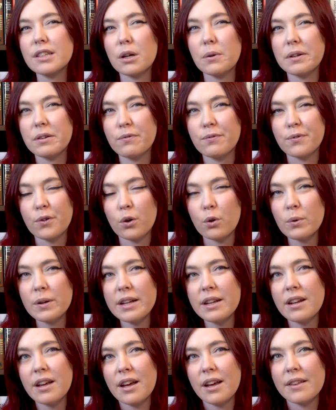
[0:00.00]
going
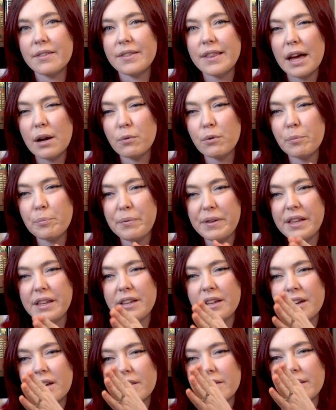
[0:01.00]
forward, there will be